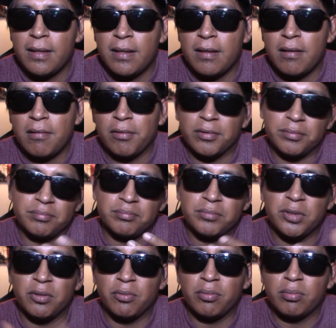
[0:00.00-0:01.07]
Well,
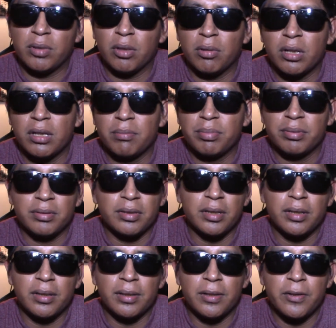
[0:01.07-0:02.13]
you load up,
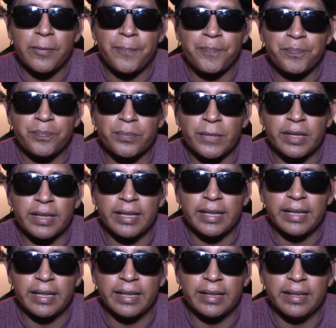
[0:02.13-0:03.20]
and
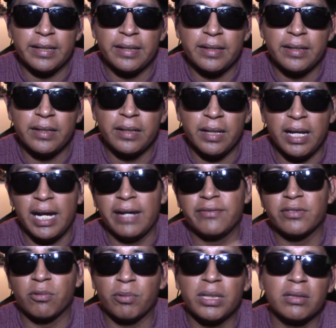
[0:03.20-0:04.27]
then
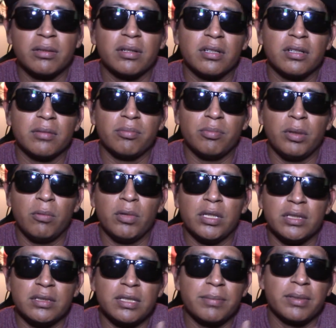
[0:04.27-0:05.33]
after we loaded we
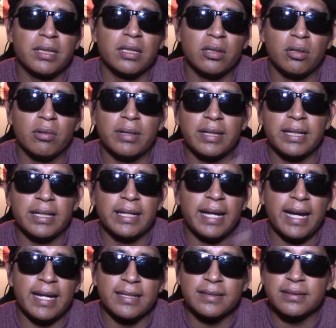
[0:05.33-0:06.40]
would typically go and get
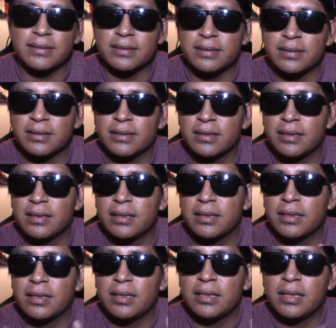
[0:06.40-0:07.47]
gas
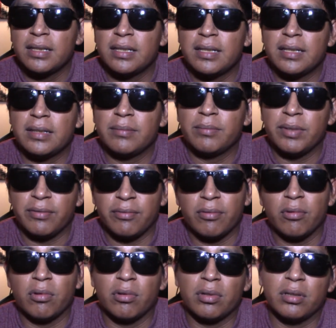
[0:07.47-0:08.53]

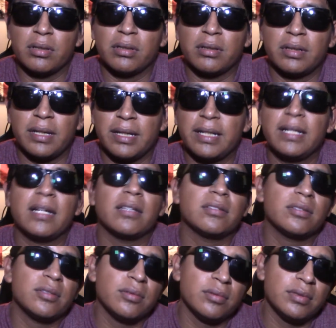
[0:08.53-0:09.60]
before heading out
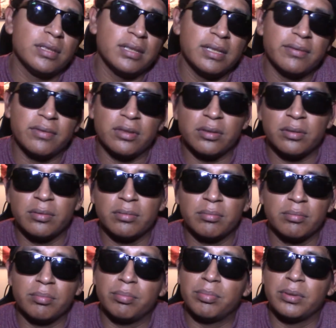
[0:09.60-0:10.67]
to deliver.
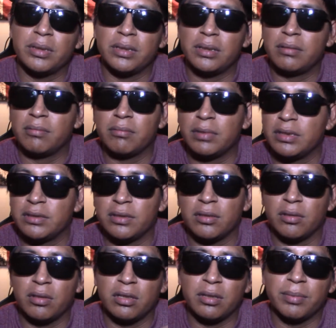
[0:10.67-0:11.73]
But once you're
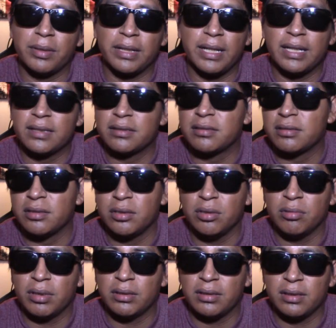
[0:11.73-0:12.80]
loaded up on gas, you go
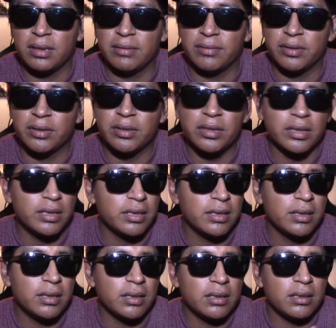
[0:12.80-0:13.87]
out deliver.
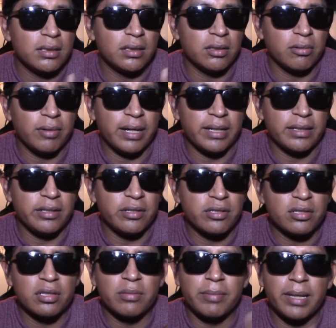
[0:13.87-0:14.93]
You know, I'd
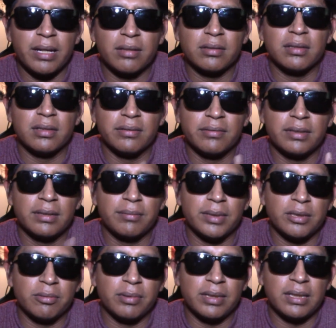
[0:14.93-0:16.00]
usually be out delivering
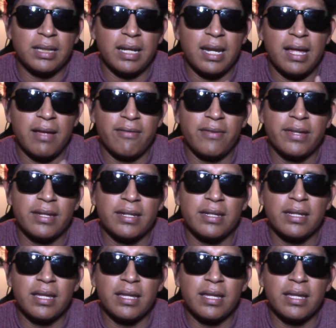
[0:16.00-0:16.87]
between 11.